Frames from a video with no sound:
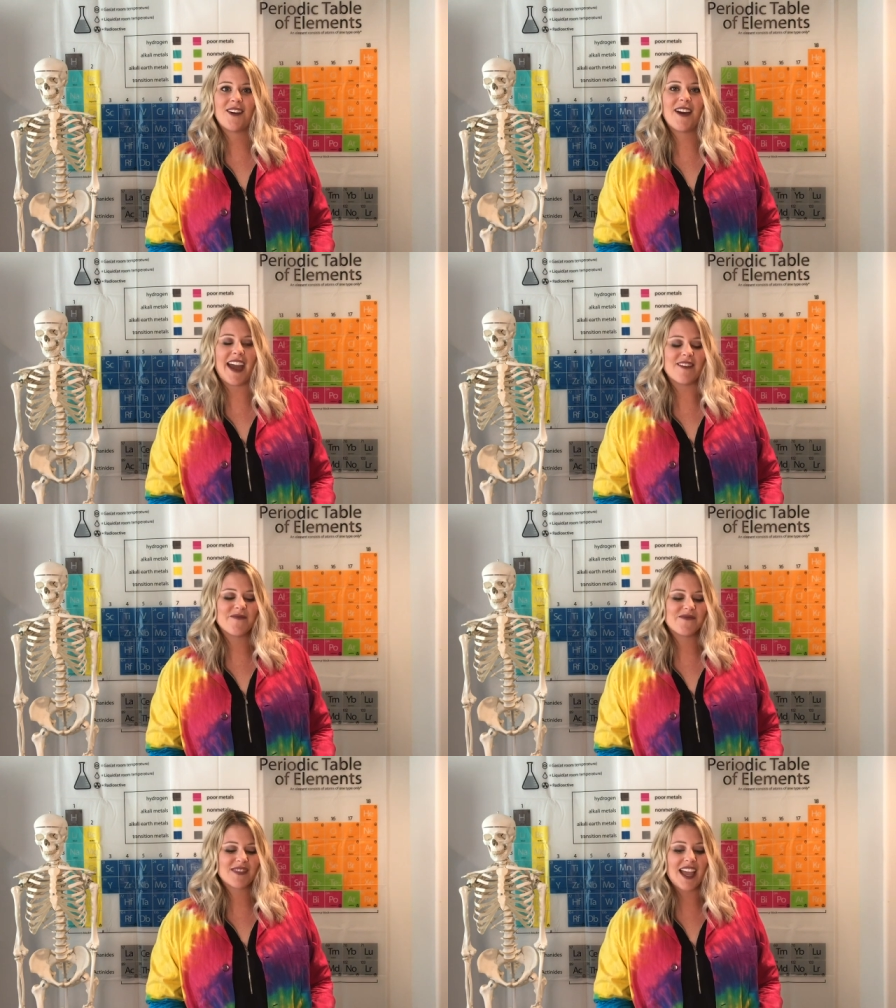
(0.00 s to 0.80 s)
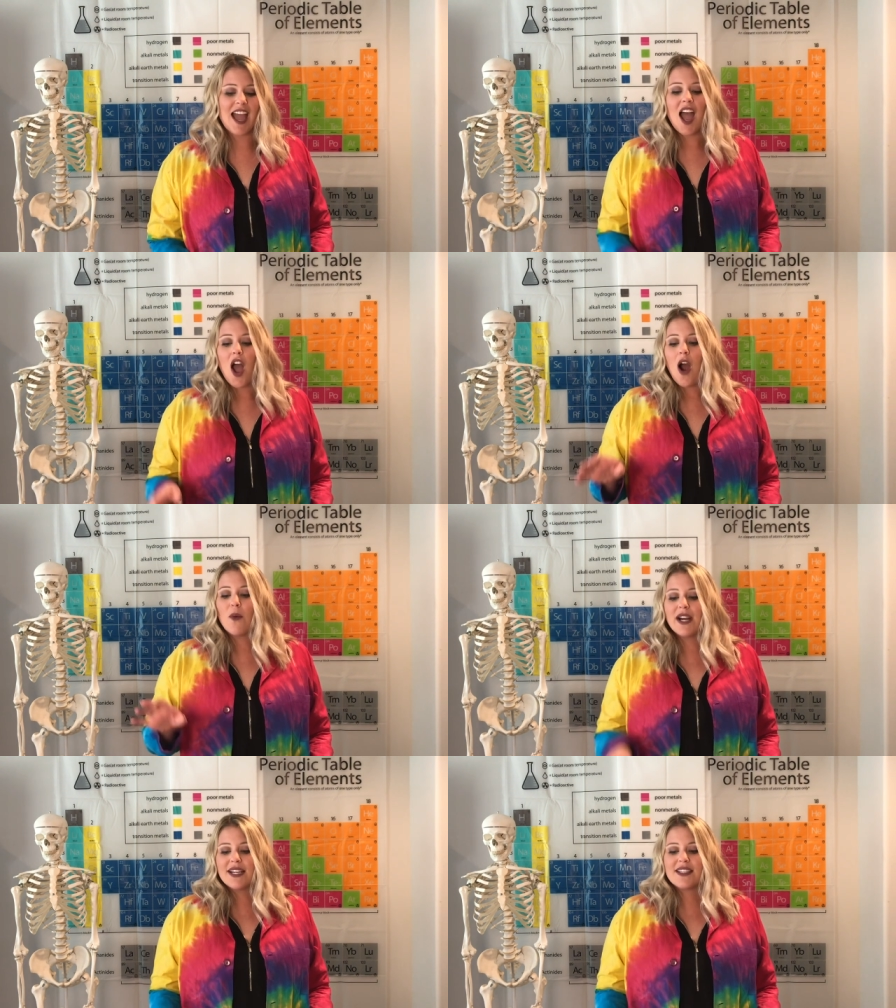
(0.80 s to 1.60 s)
Okay,
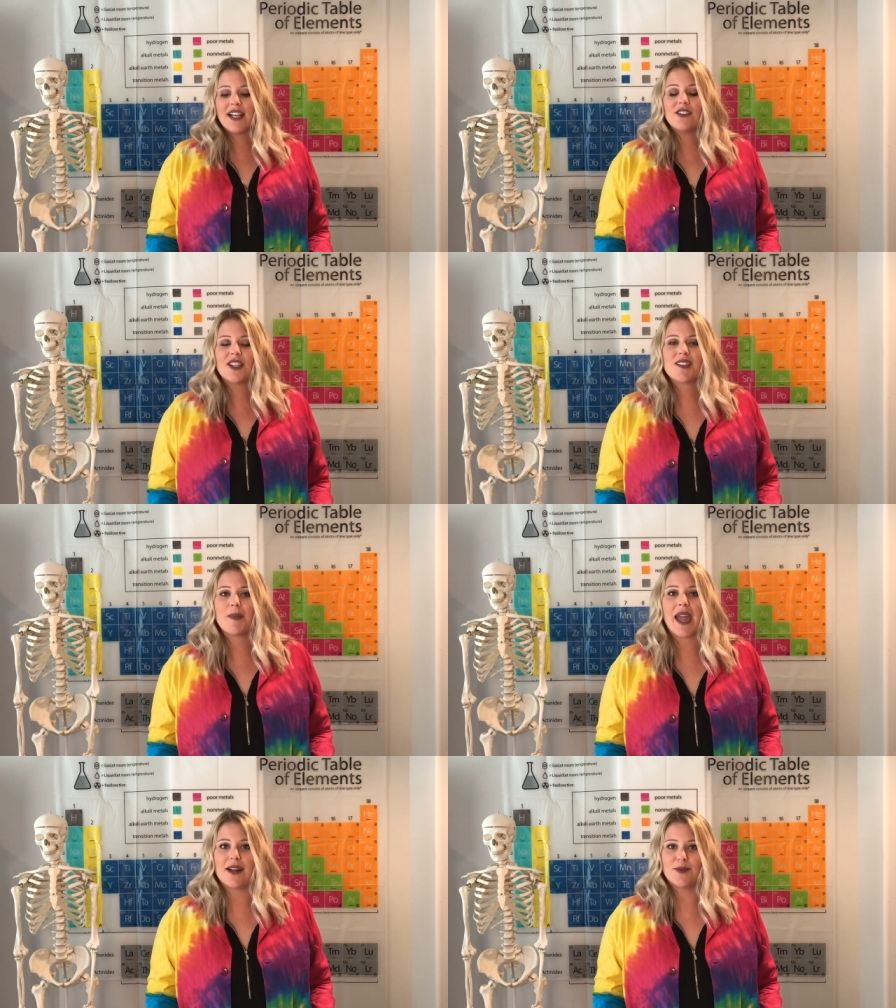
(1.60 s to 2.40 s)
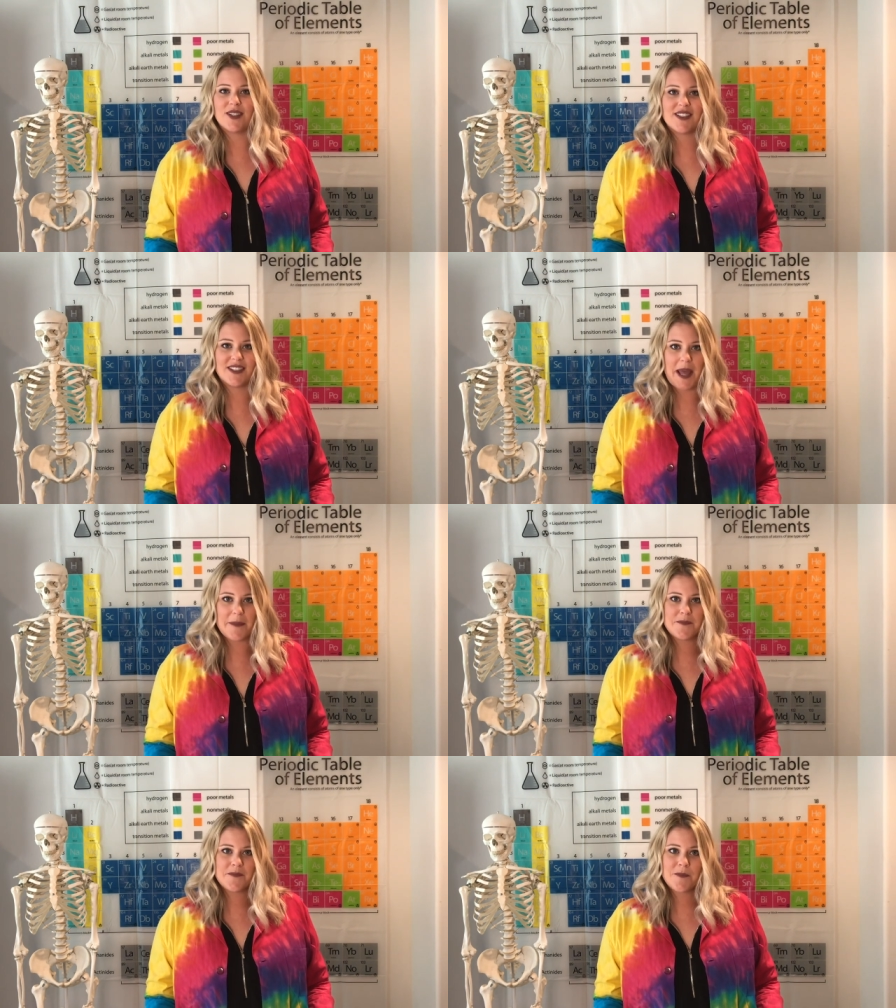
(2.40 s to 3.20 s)
we're gonna take a look at some animals today.
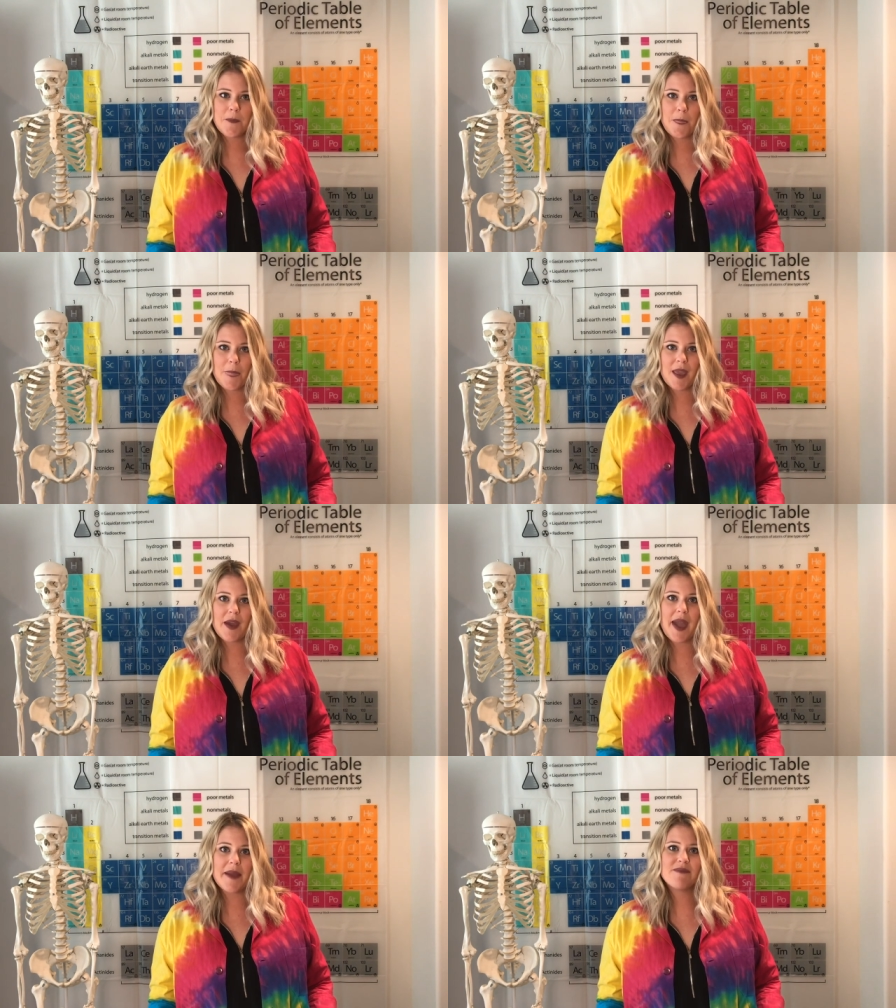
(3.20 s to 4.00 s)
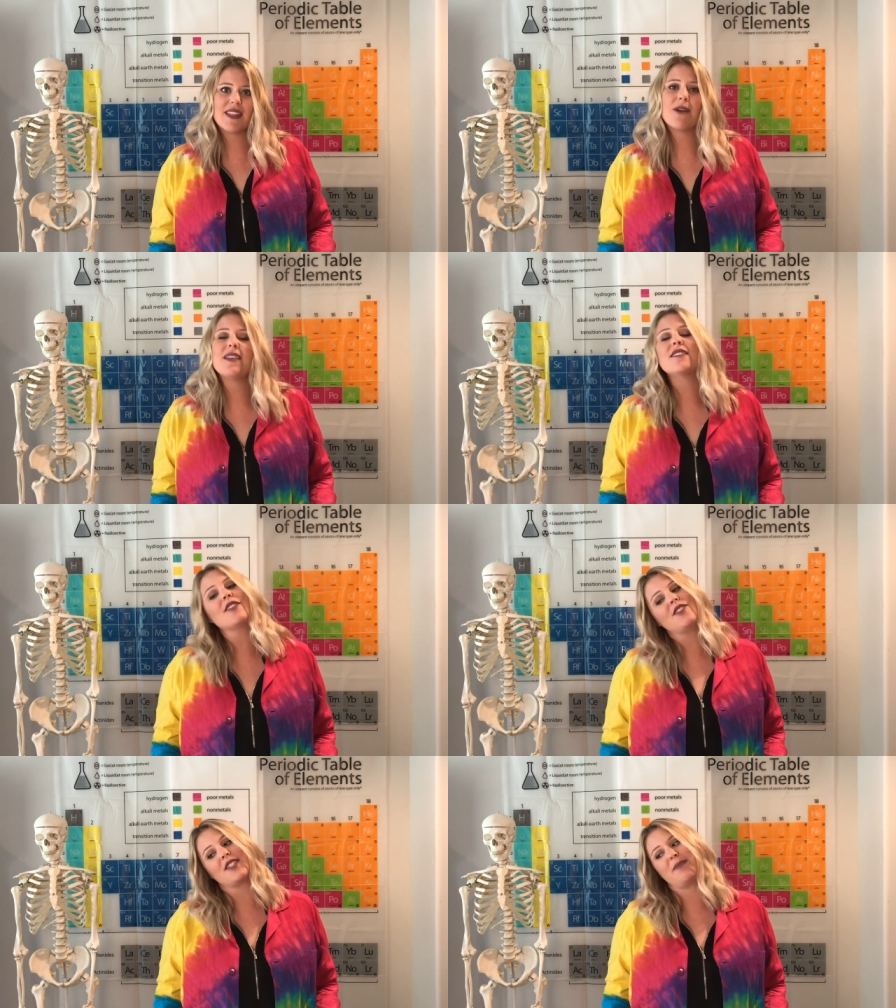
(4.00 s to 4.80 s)
Okay, now these
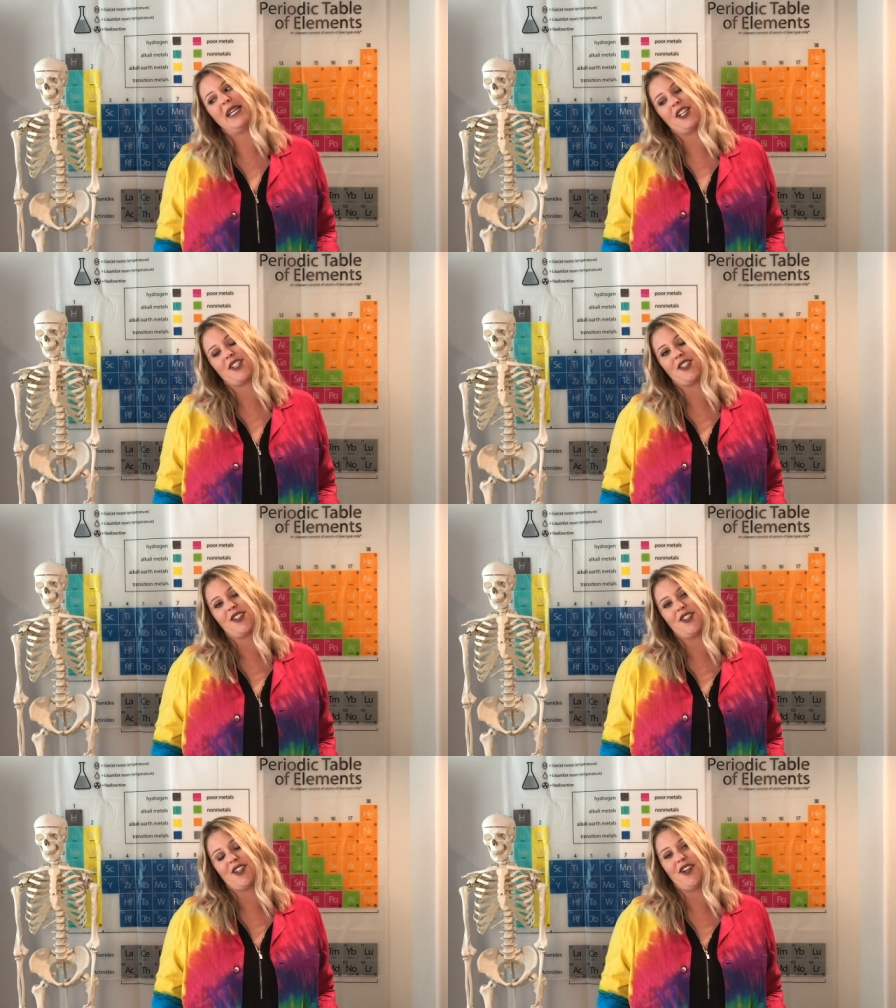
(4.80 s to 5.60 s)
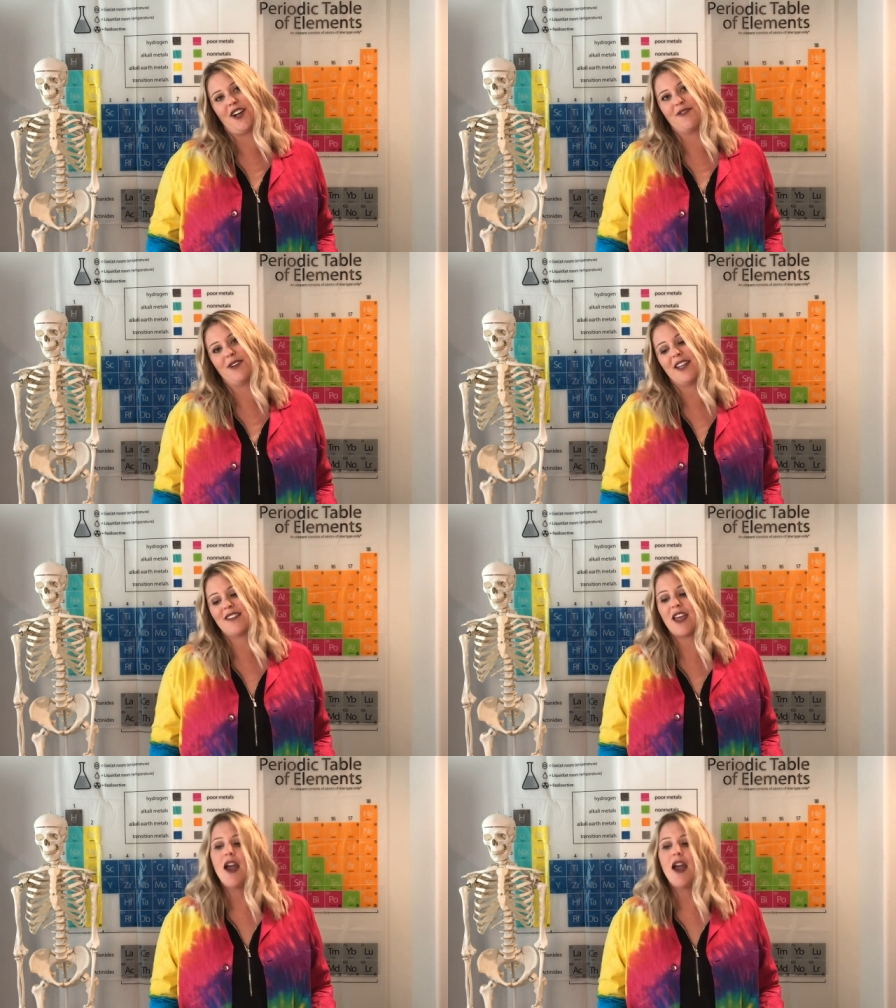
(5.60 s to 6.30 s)
are just pictures to start off with,